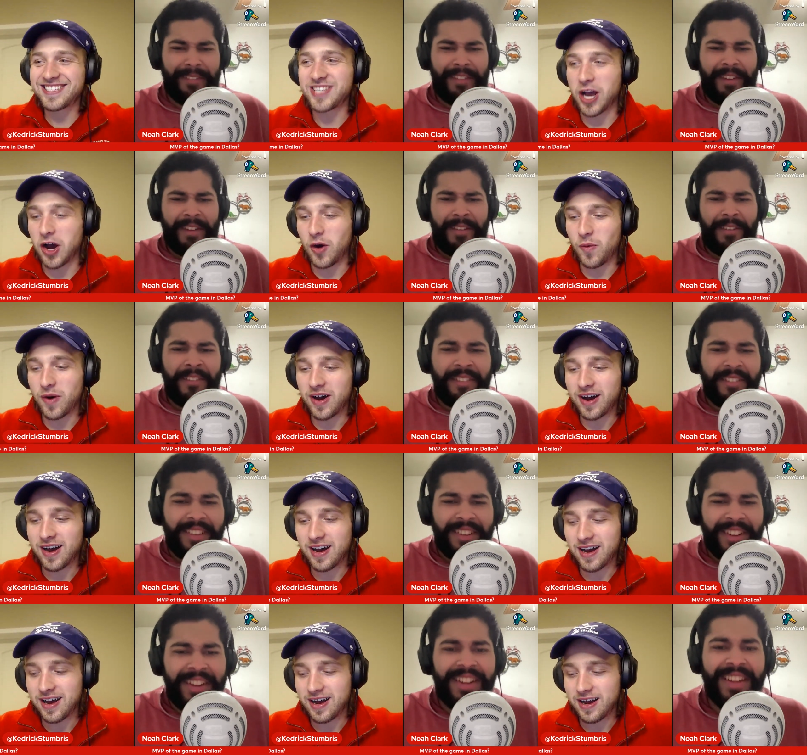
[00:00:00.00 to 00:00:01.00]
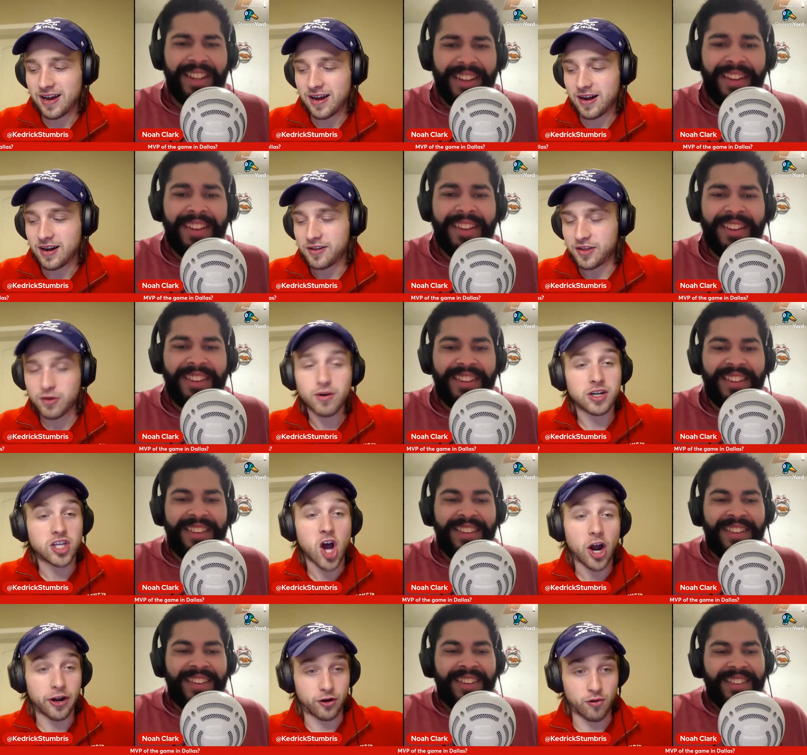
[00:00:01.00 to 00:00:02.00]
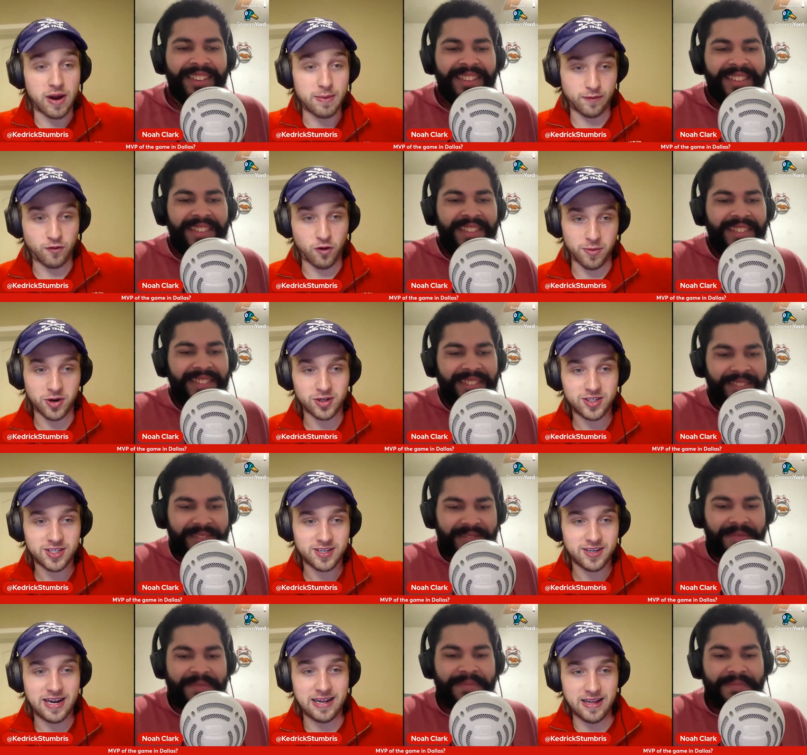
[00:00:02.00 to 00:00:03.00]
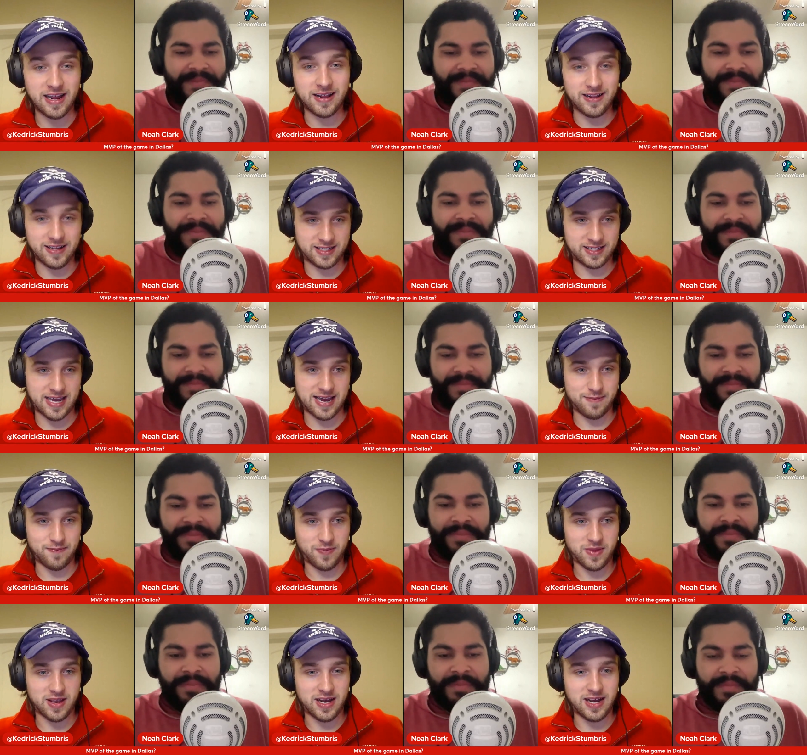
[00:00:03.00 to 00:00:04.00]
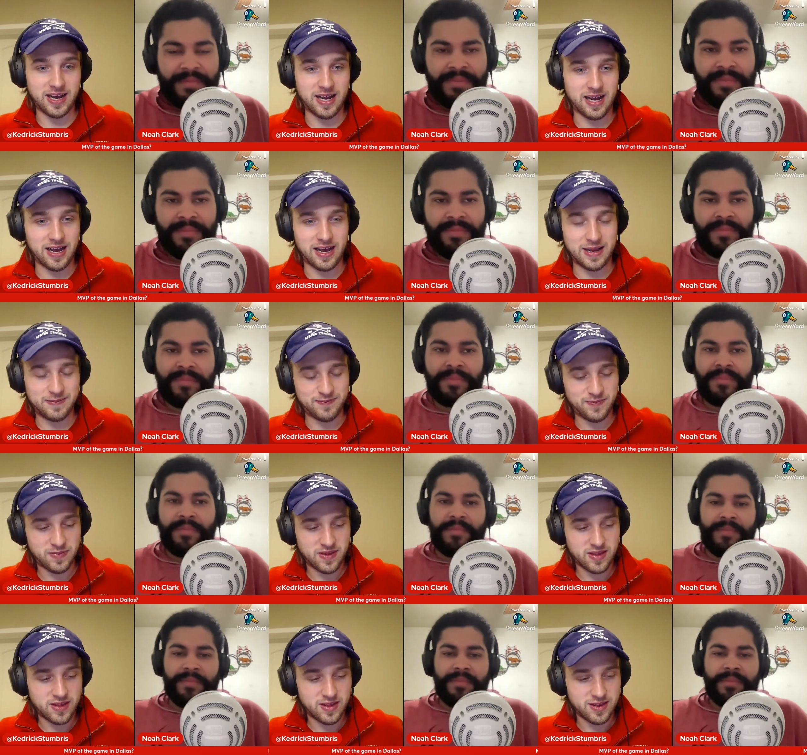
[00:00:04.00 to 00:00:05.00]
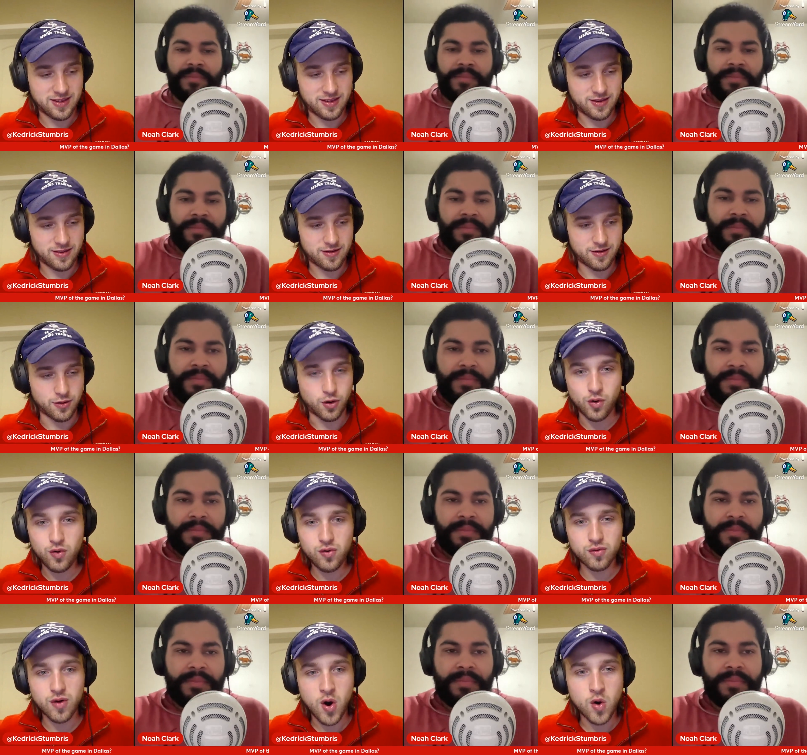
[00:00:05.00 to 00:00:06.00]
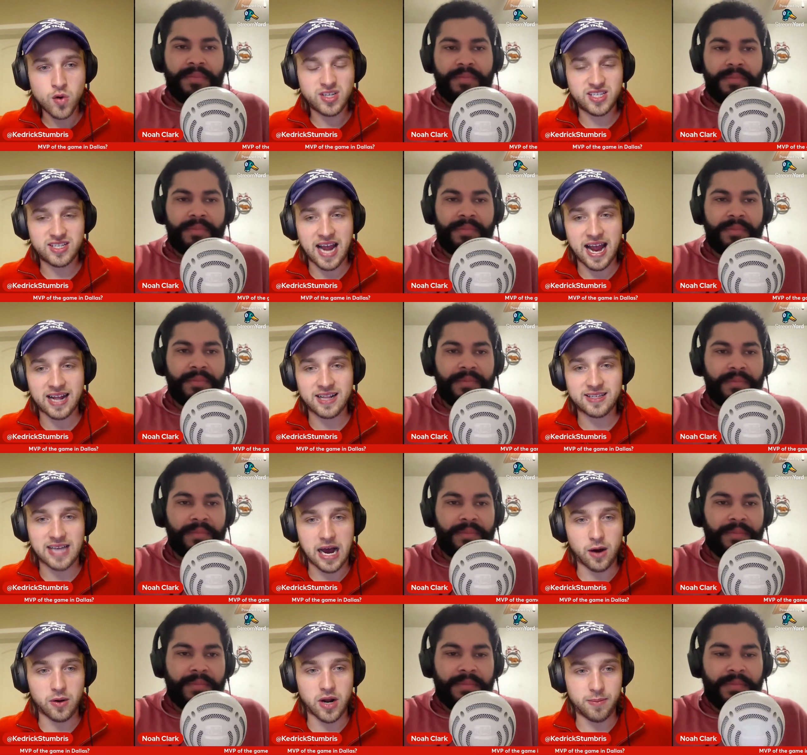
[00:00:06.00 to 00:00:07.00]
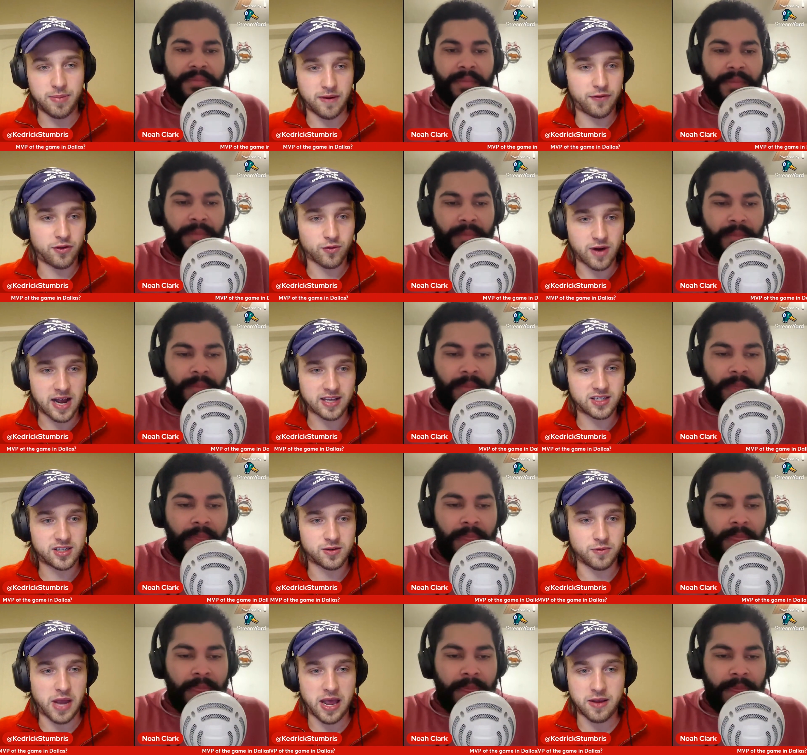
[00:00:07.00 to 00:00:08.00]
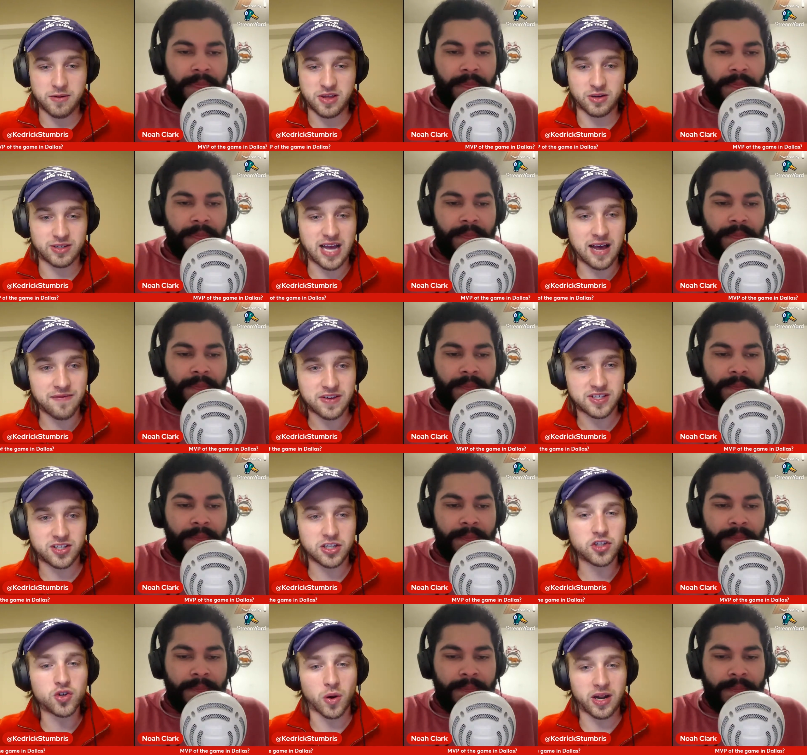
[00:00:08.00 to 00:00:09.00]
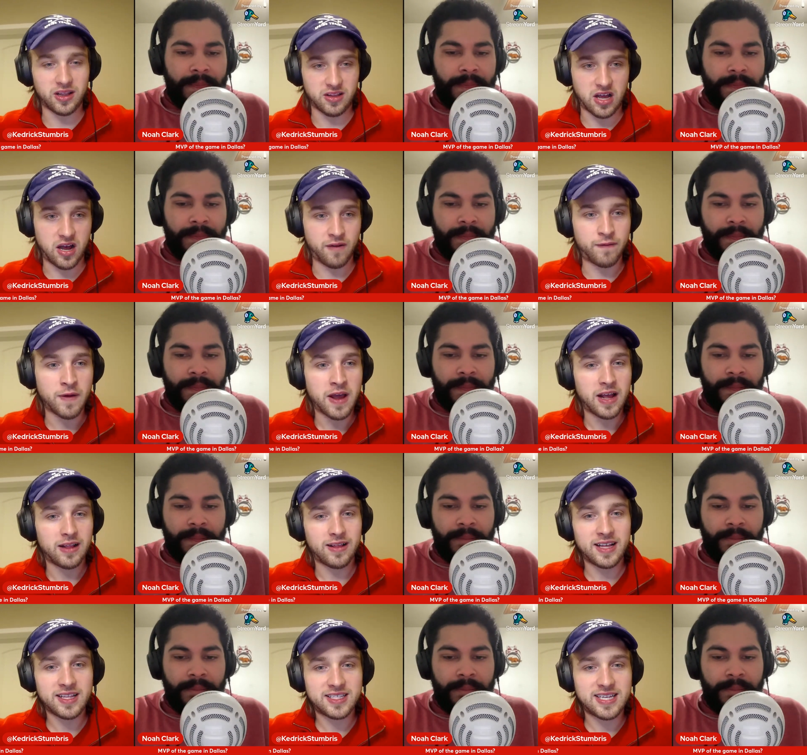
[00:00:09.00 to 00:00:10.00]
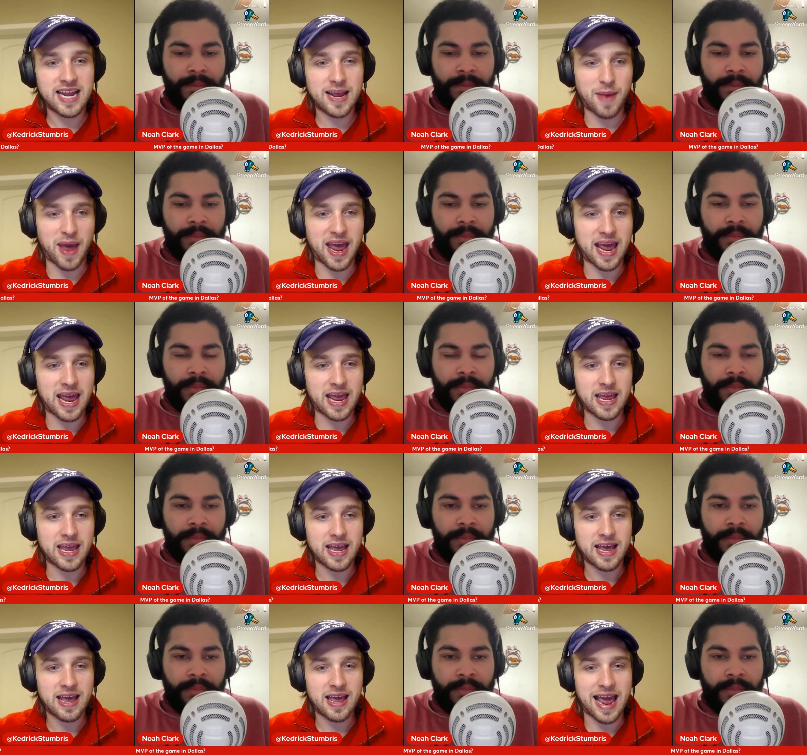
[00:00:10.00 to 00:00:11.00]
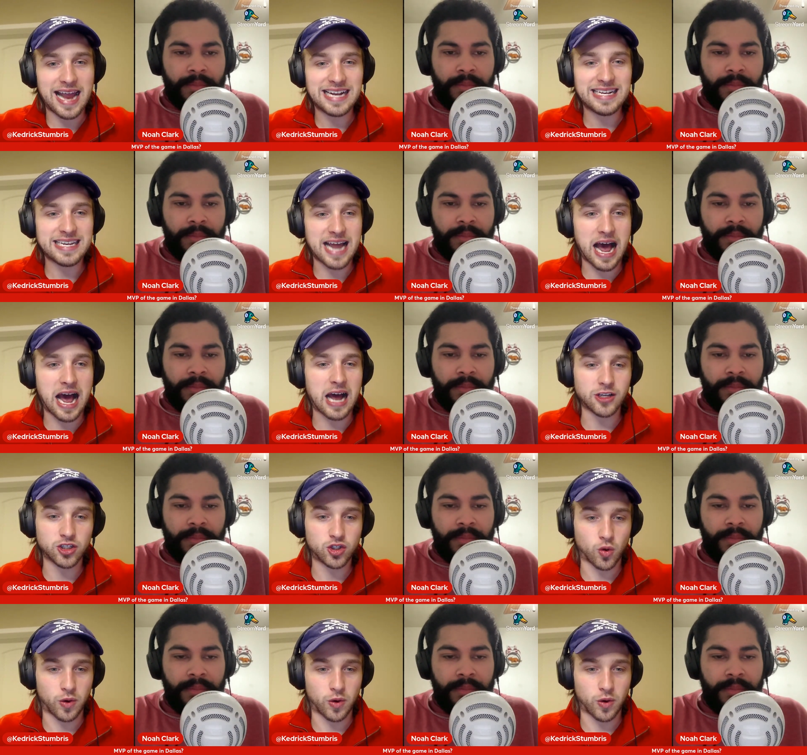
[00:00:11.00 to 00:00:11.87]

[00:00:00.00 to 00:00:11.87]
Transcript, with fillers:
Speaker 1: so there are a ton of great performers in in this game. Um, who who stands out above the rest? Wait, there's obviously Jordan Love. Let's name a a non